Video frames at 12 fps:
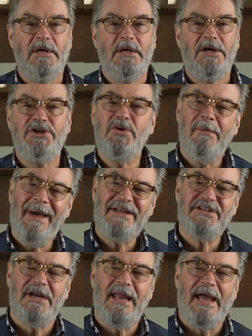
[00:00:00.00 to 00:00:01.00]
Can you
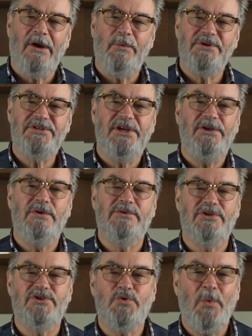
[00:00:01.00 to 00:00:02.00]
imagine a language that
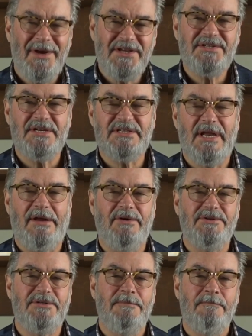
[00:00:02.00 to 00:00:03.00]
uses 26
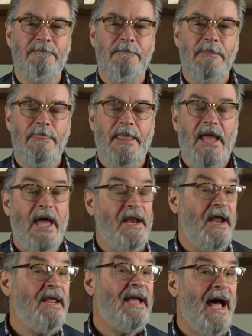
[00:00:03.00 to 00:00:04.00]
letters, and
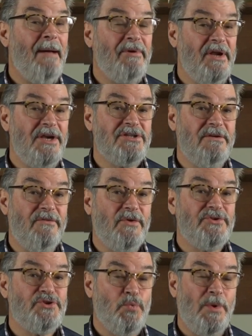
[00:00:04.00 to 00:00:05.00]
any combination of
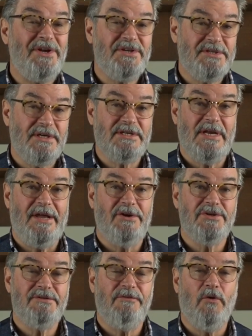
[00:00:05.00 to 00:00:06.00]
those 26
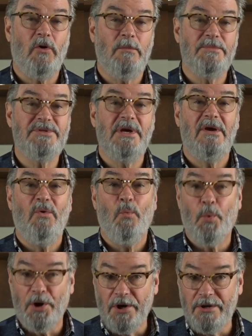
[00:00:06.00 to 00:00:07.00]
letters forms
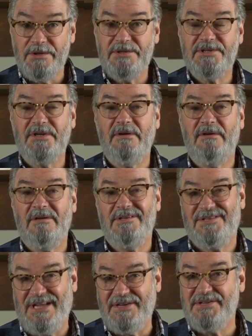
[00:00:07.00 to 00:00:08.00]
words,
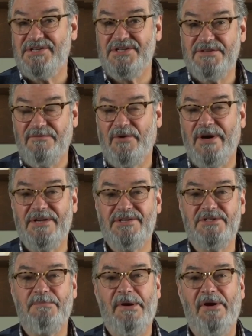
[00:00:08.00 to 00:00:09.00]
sentences,
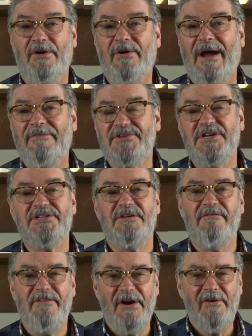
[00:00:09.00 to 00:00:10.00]
phrases, paragraphs, and it's
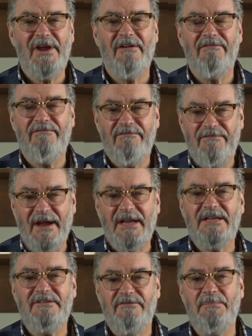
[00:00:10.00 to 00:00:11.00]
a very
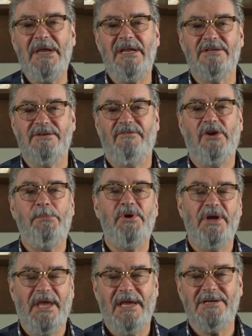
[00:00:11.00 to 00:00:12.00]
effective means of
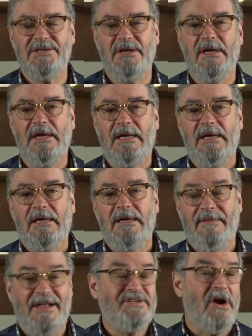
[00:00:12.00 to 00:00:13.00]
communication.
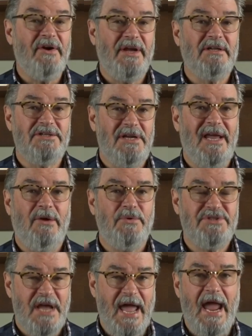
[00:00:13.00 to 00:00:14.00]
That's our English
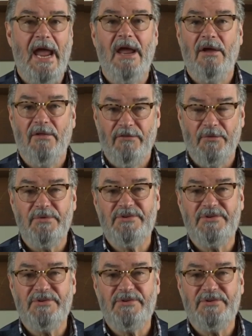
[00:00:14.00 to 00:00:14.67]
language, A through